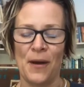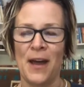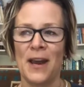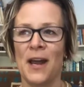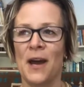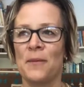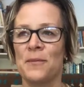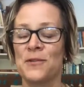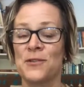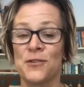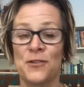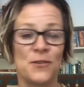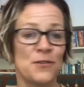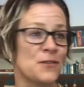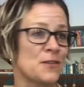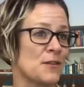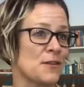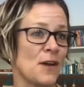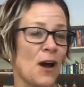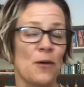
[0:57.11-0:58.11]
and I was a new
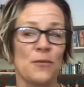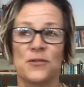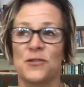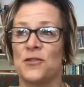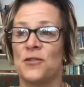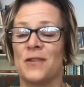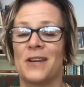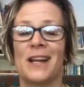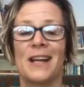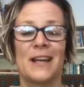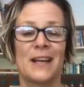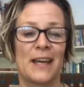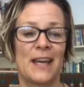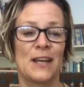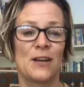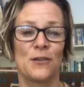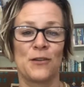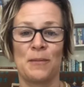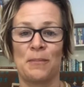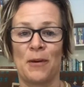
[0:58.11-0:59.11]

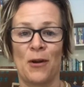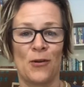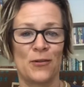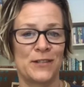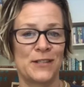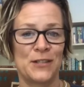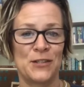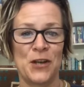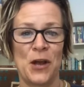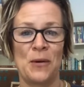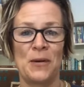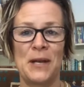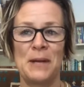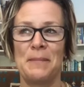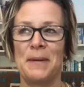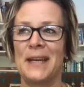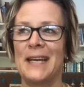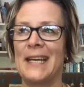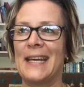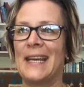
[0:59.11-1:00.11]
kid on the block, didn't know
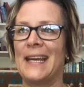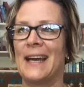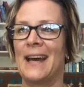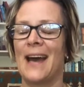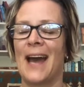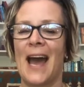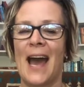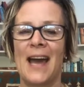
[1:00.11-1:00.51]
anybody here,